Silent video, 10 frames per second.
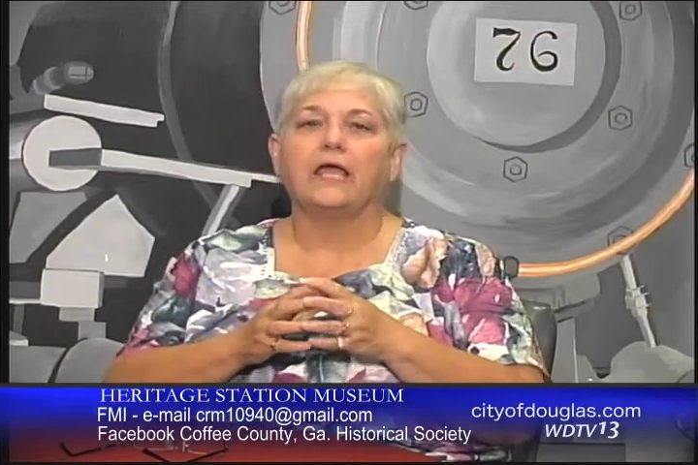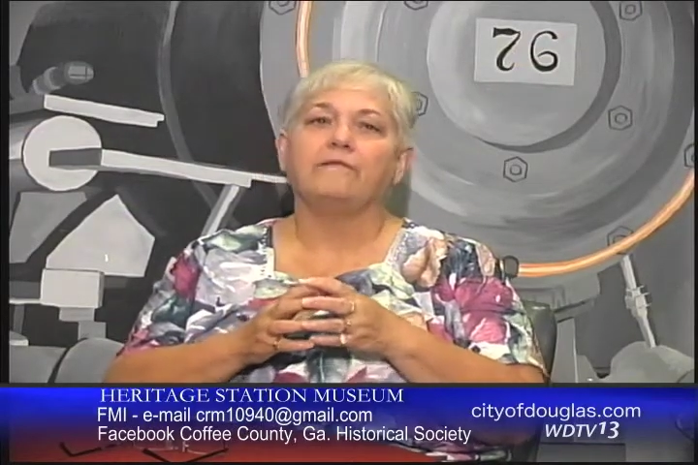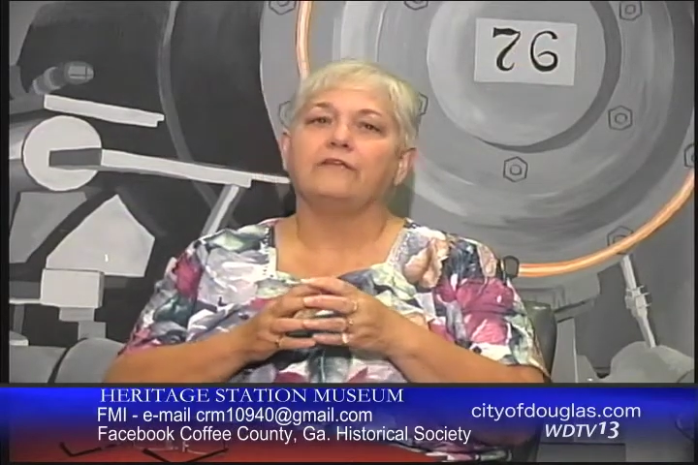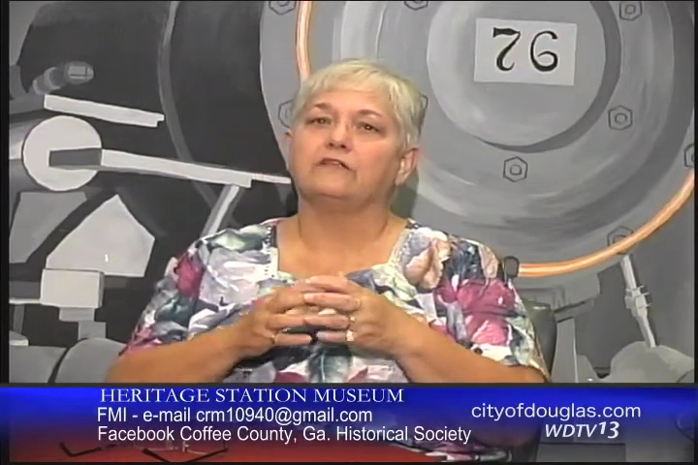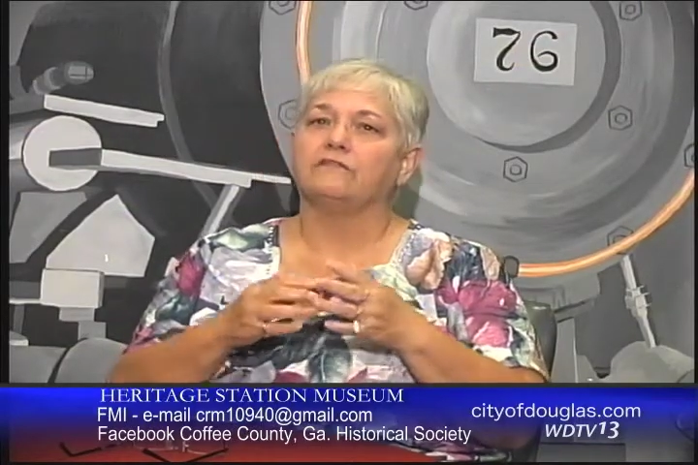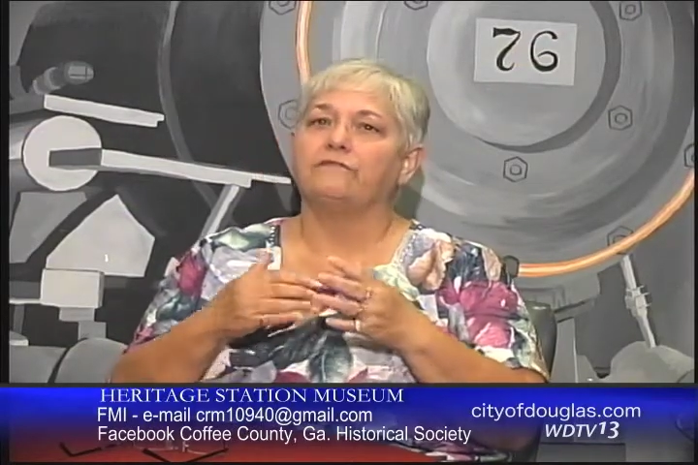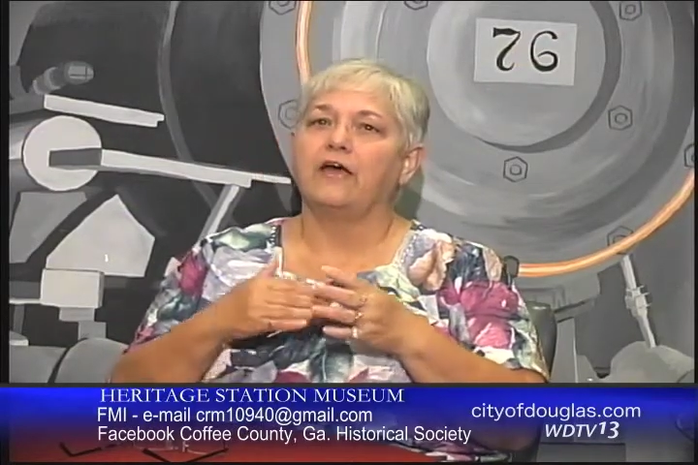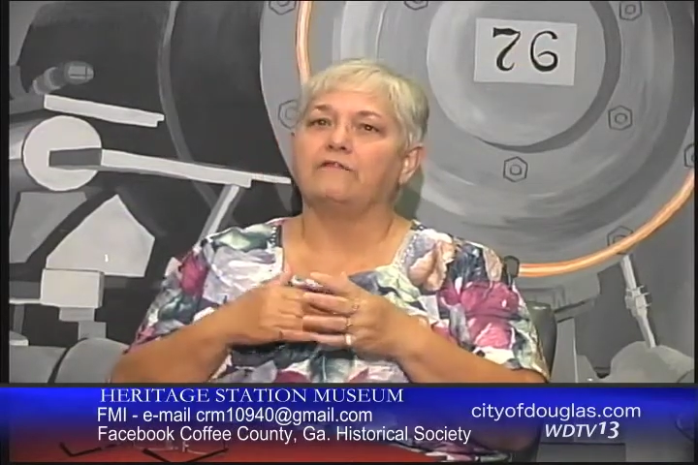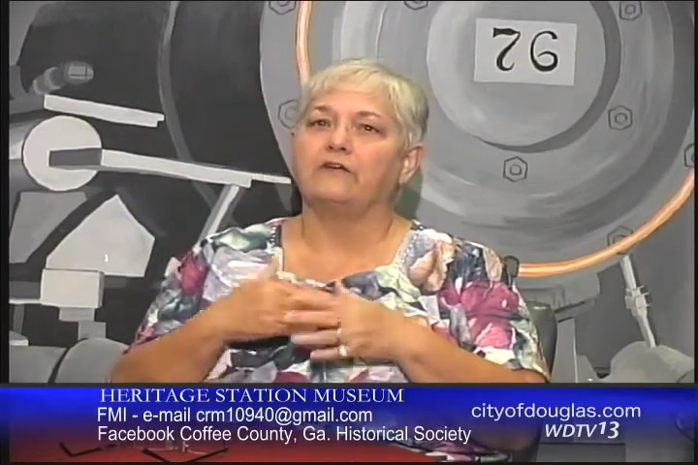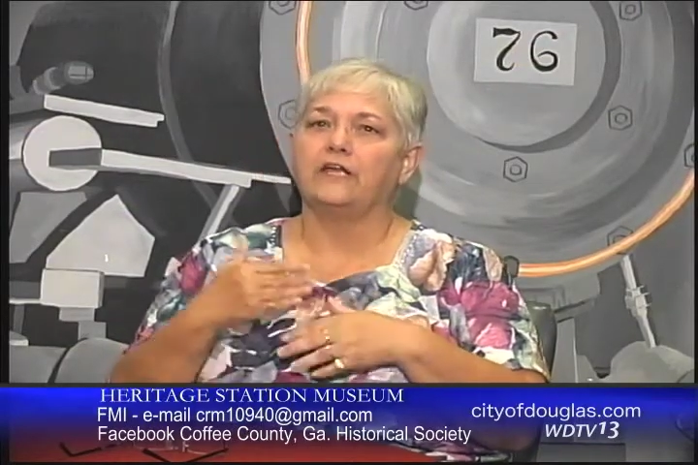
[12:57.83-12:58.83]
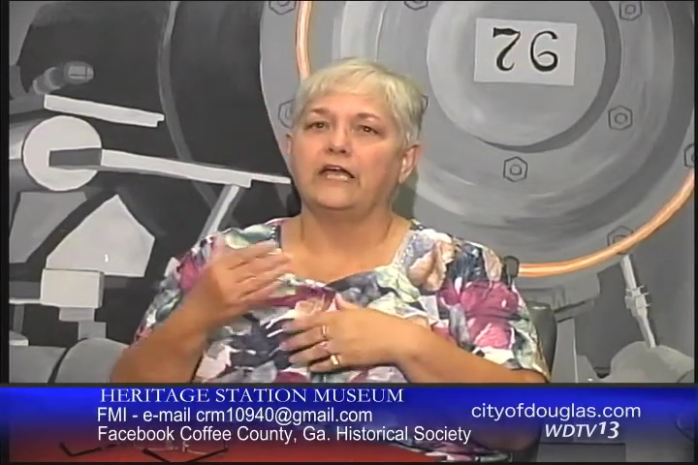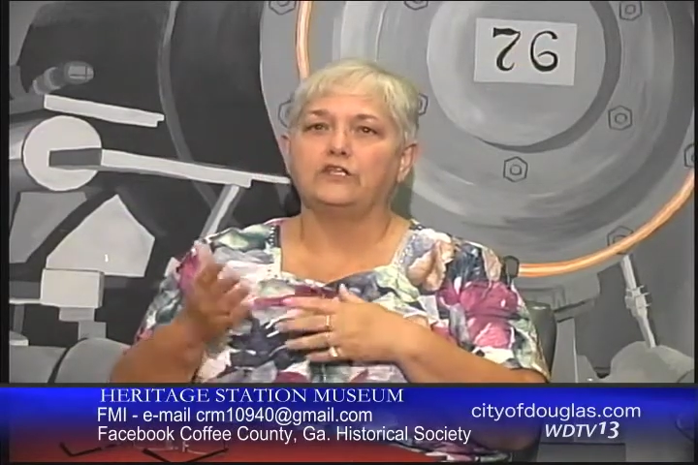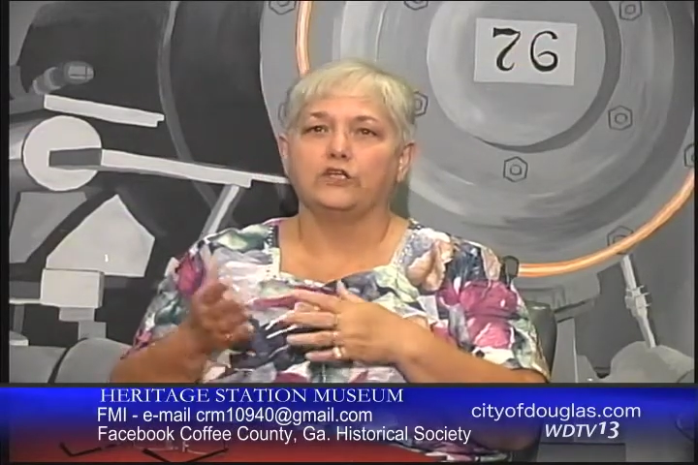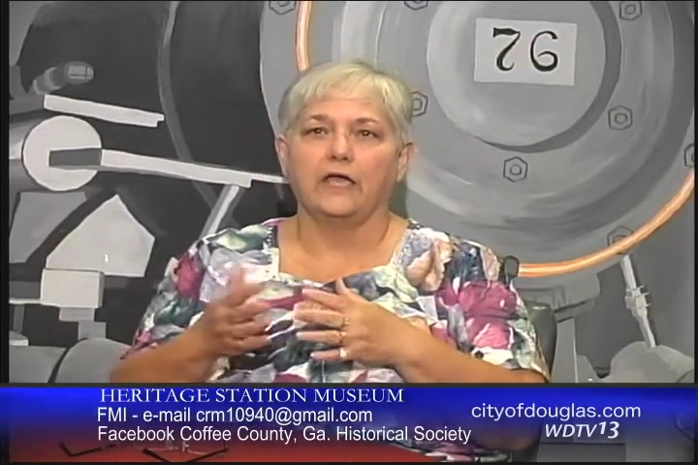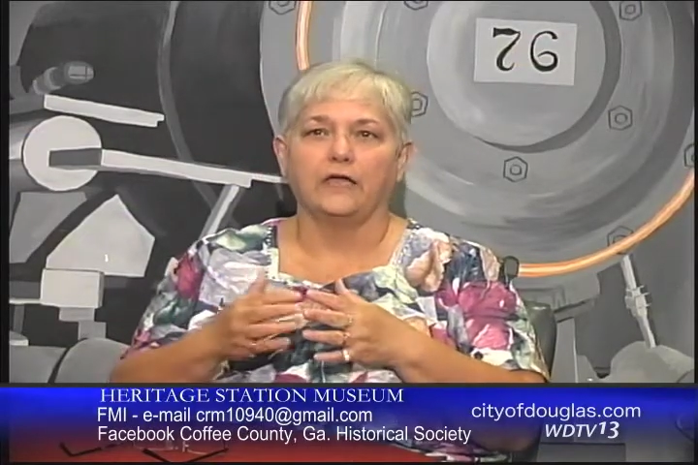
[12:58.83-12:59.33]
If there's a favorite
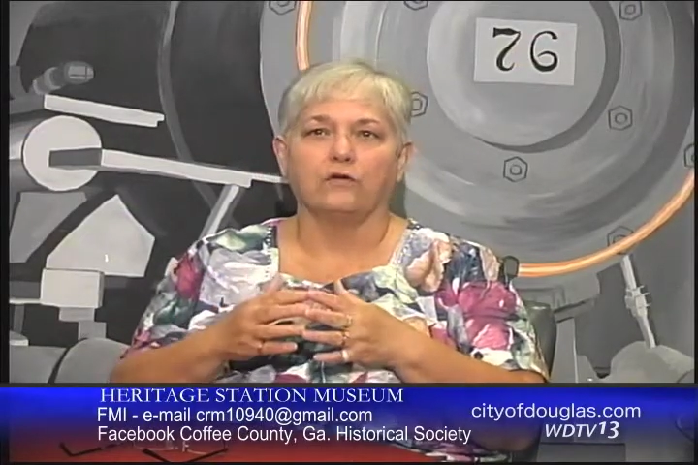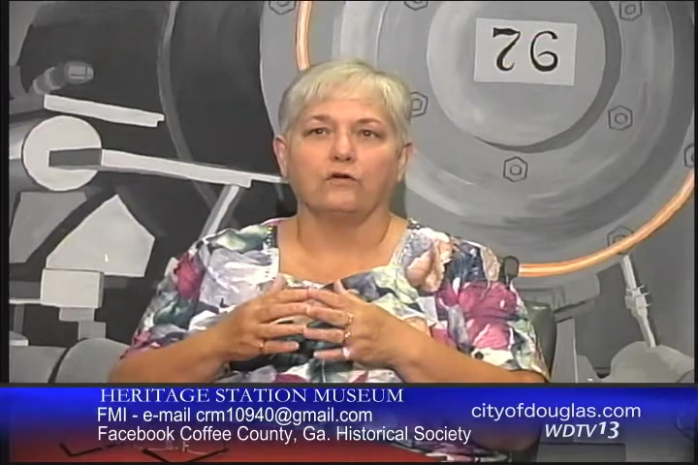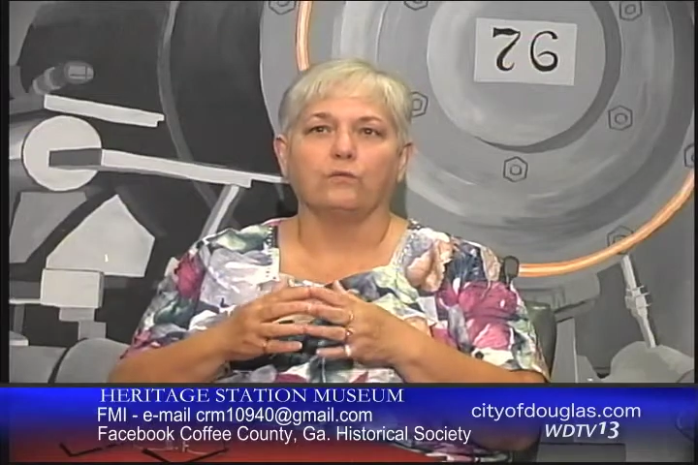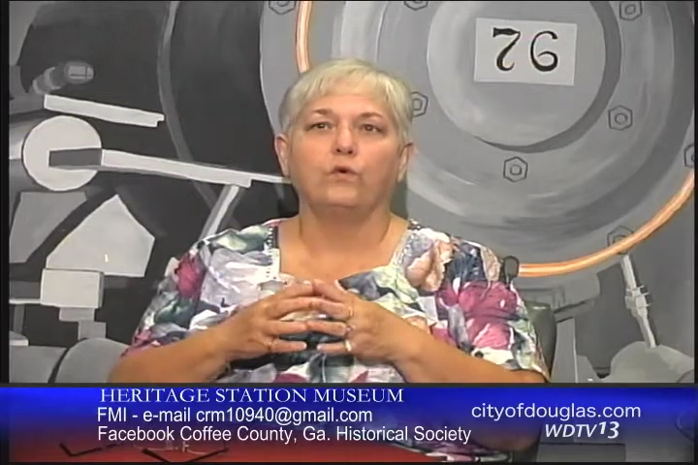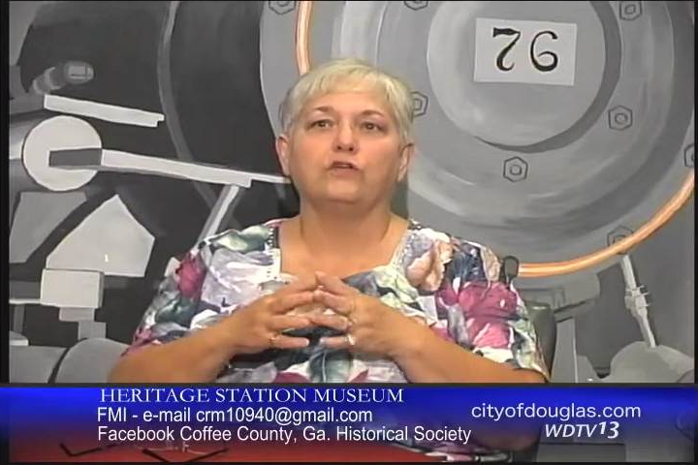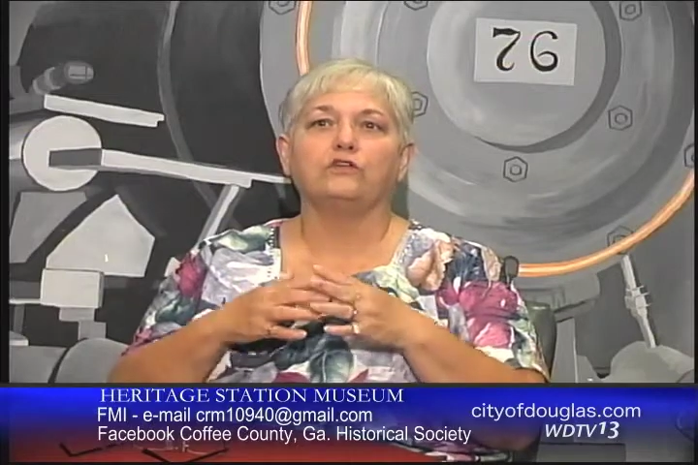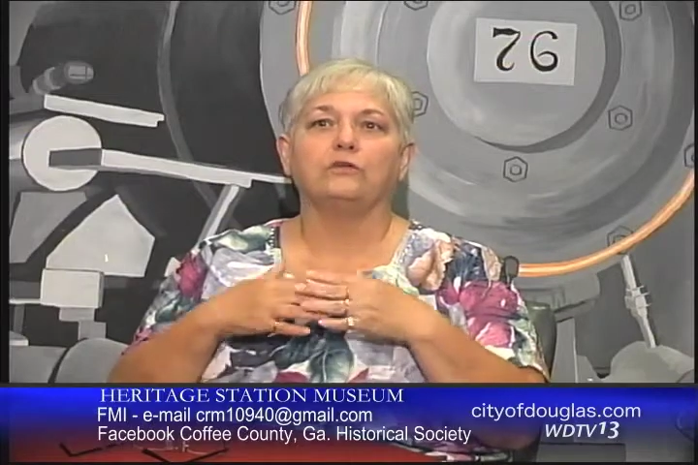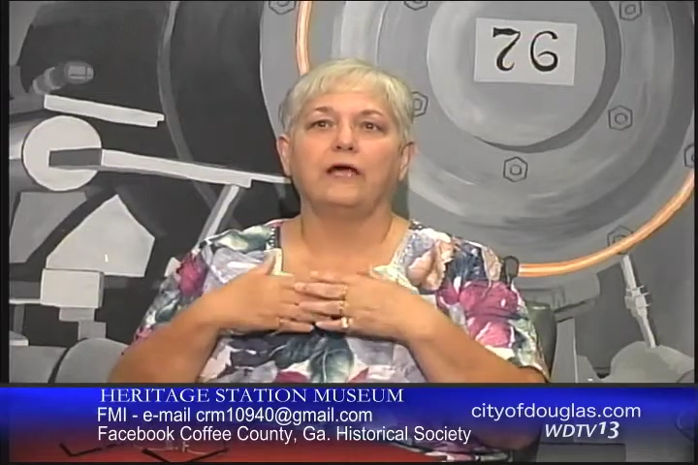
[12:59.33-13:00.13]
educator or one you'd